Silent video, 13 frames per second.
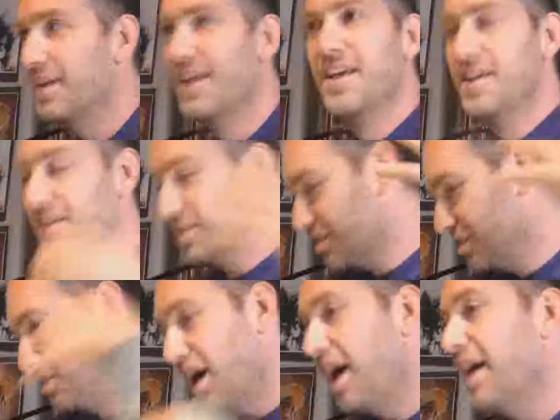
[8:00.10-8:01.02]
I
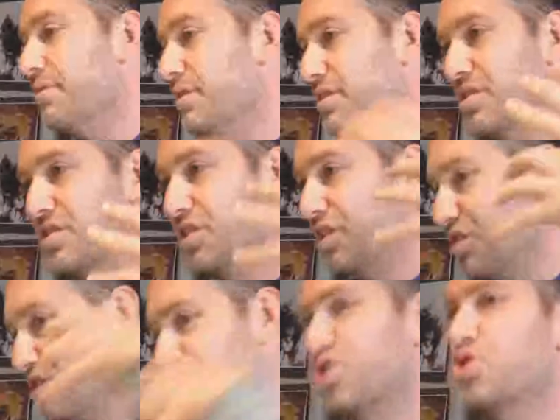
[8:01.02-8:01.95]
just dive and just
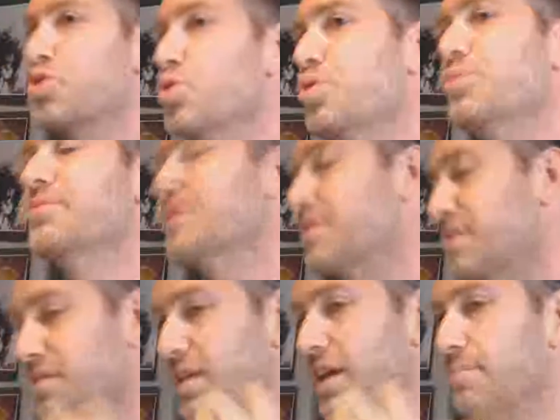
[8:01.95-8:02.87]
consume
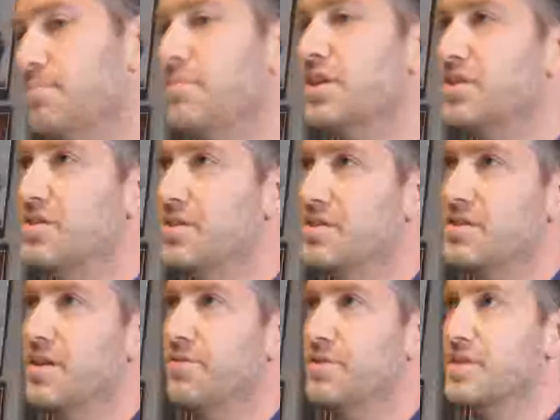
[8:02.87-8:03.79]
just as like much of this
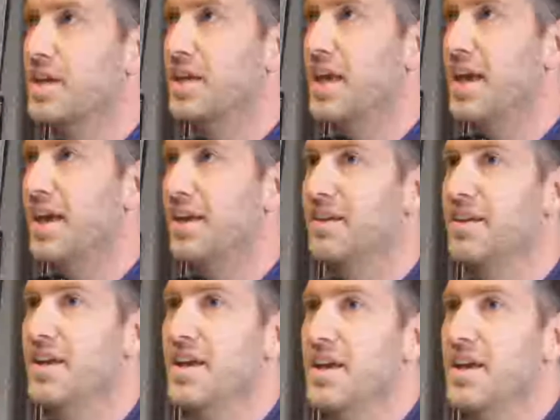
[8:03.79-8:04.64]
stuff as I can.